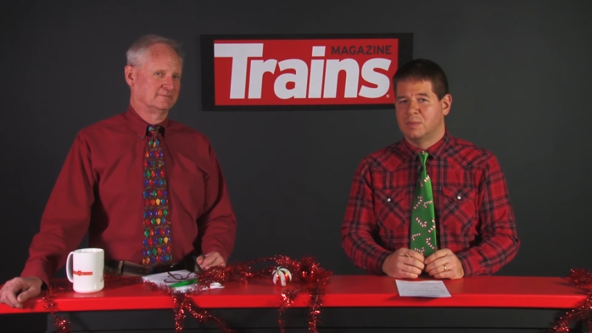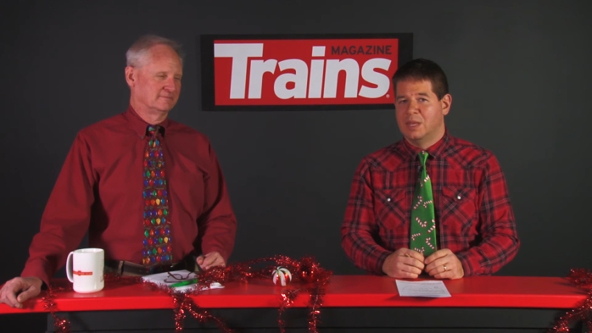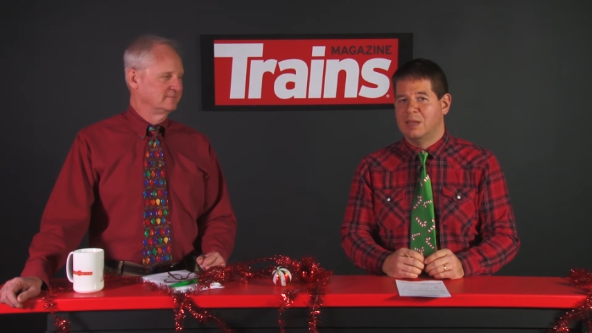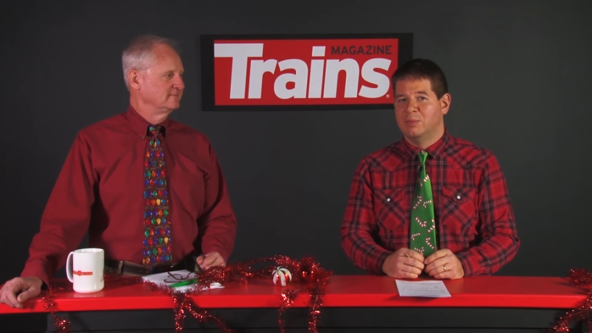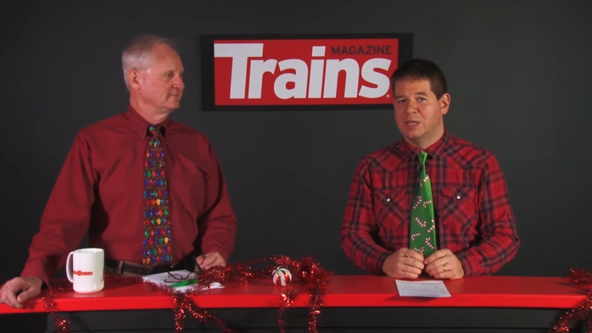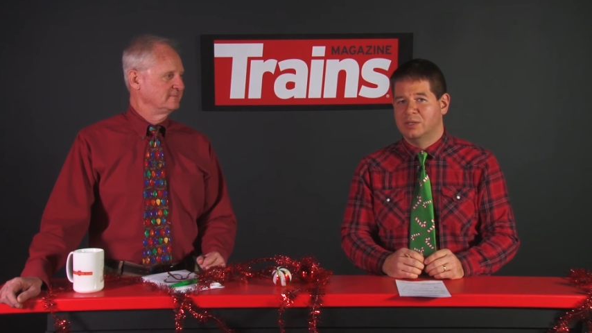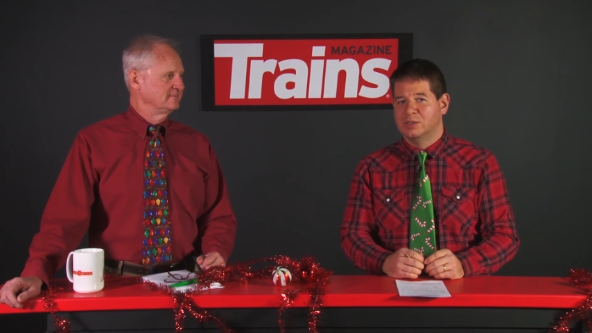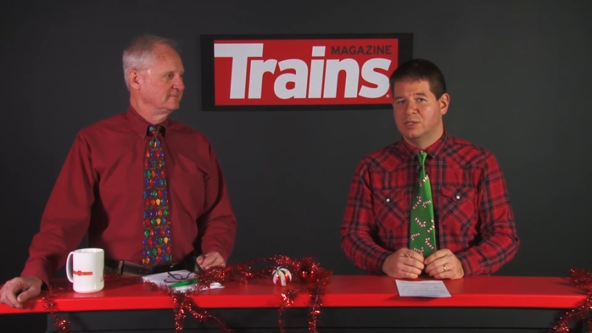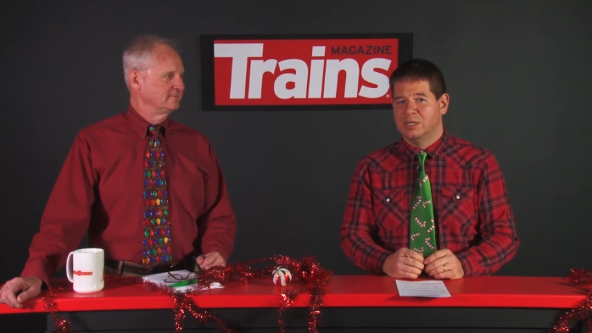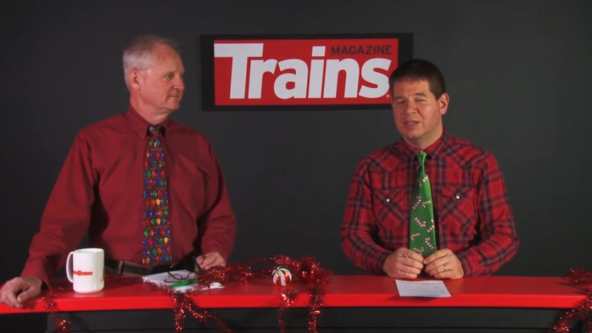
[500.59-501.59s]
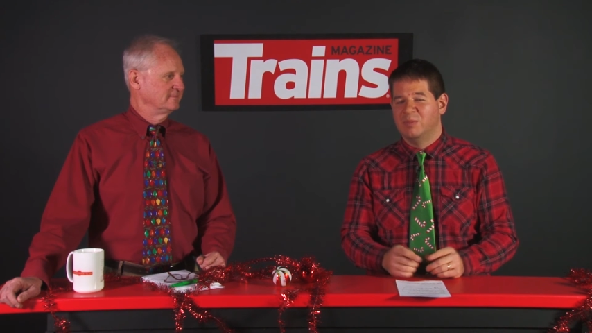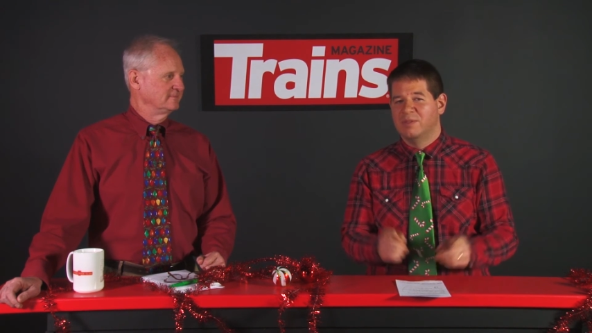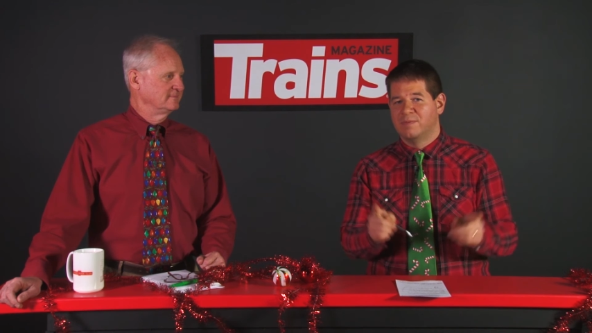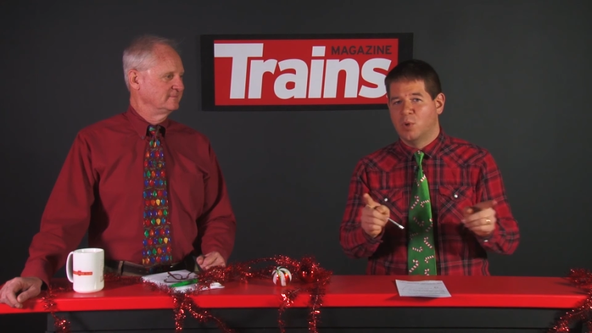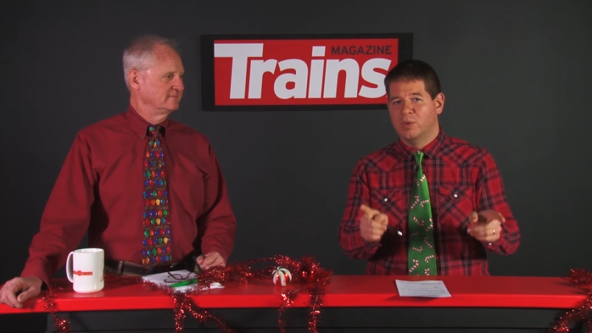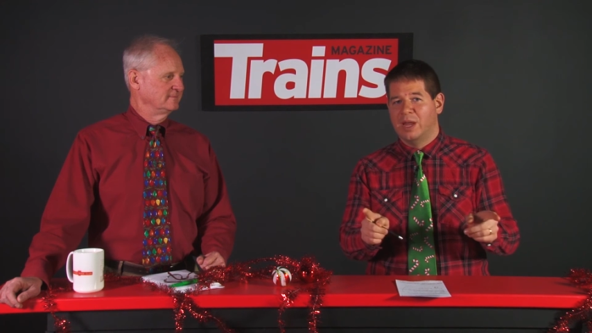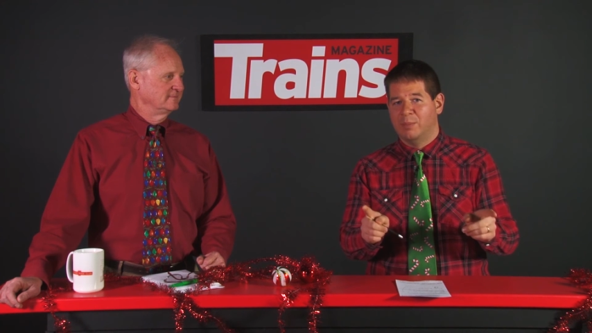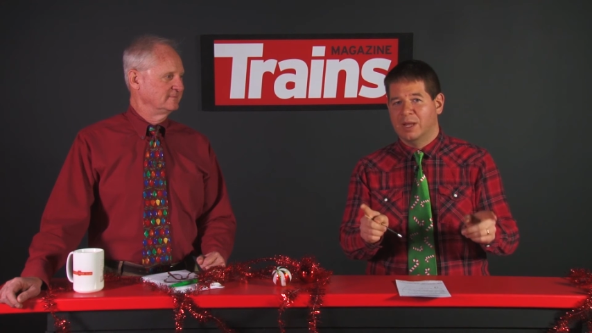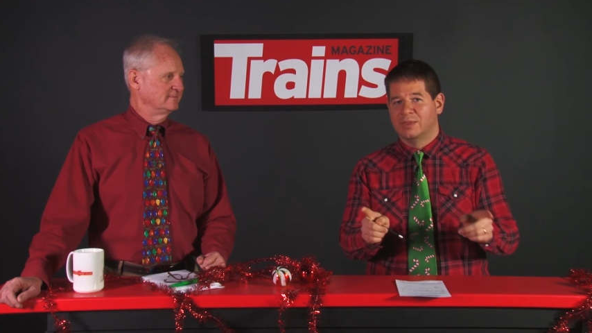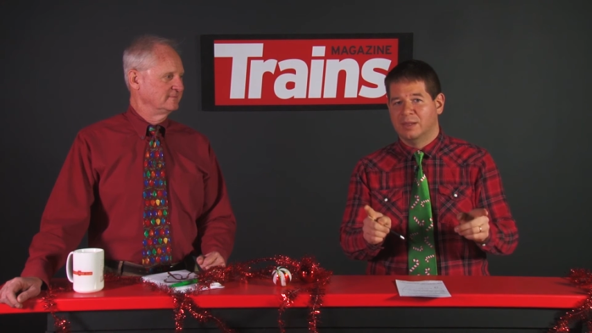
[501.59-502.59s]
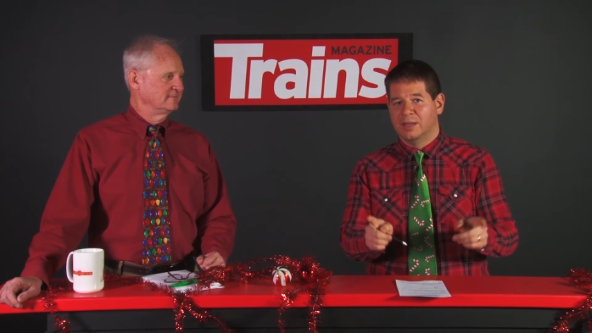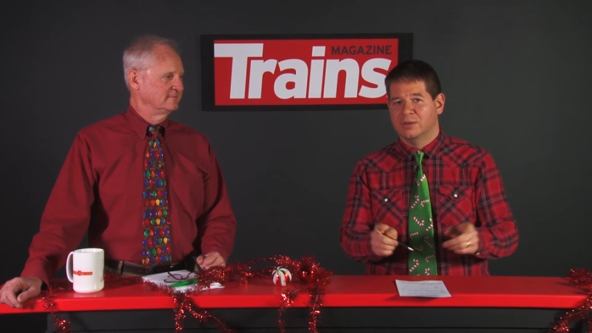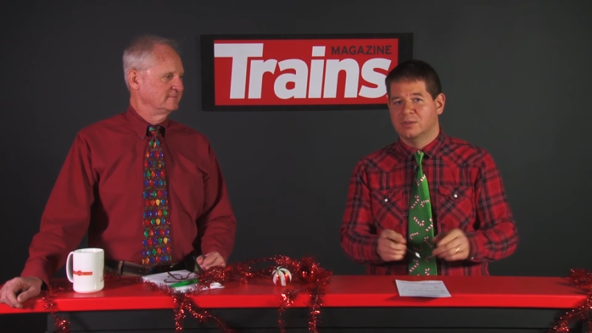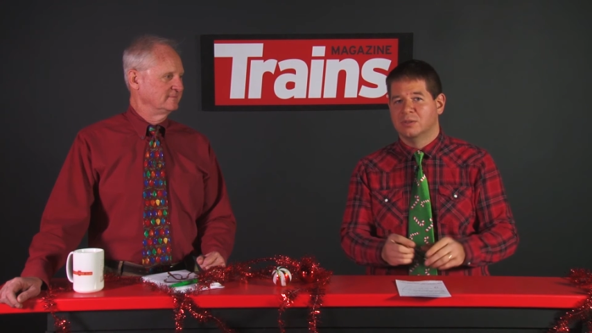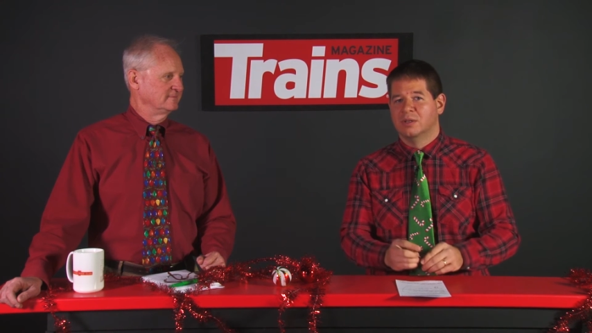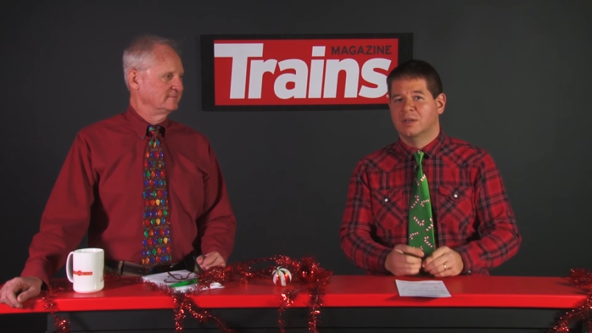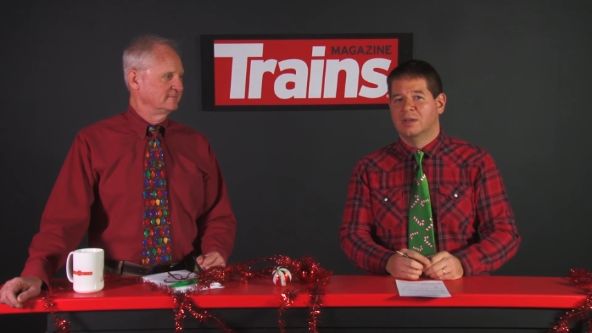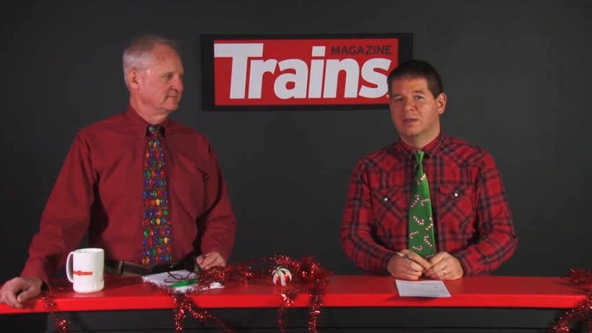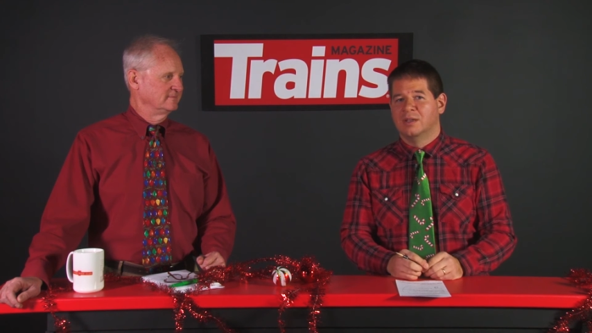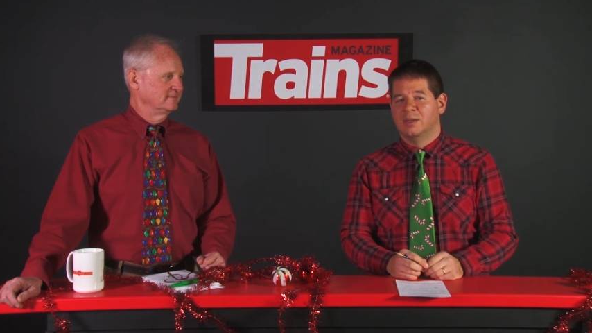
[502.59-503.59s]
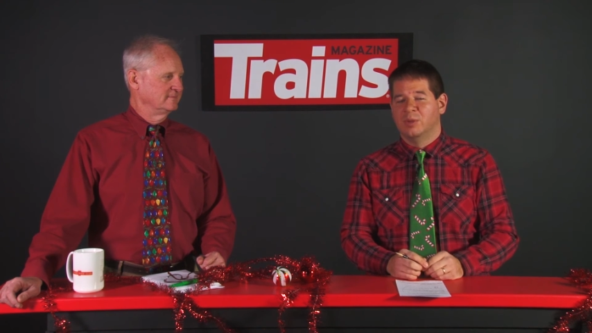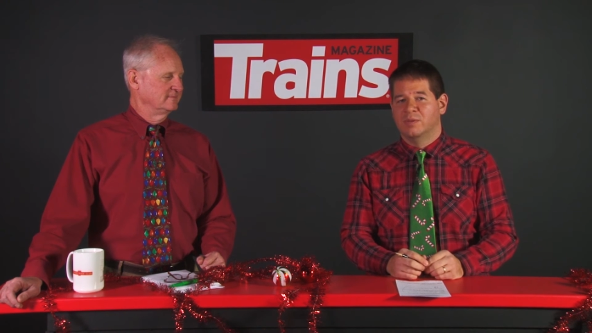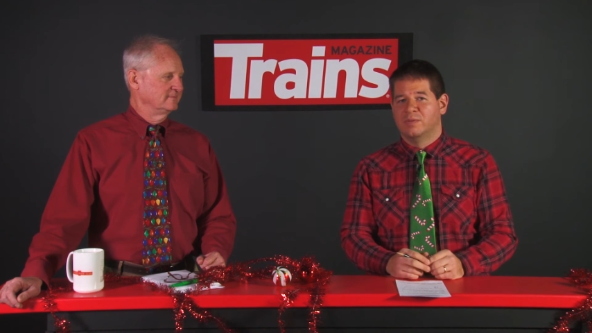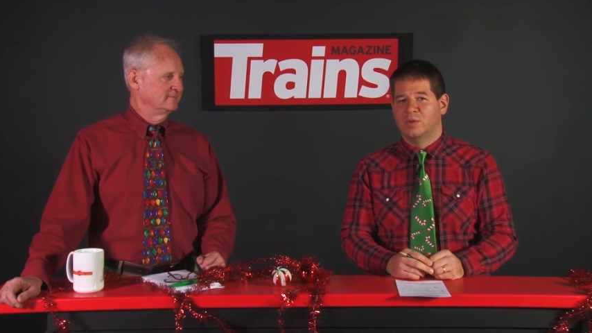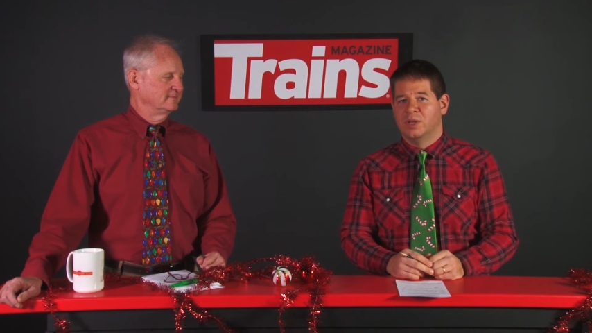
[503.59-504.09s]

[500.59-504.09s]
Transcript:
Speaker 1: Name the agency. Give me the full name, not the letters. Give me the full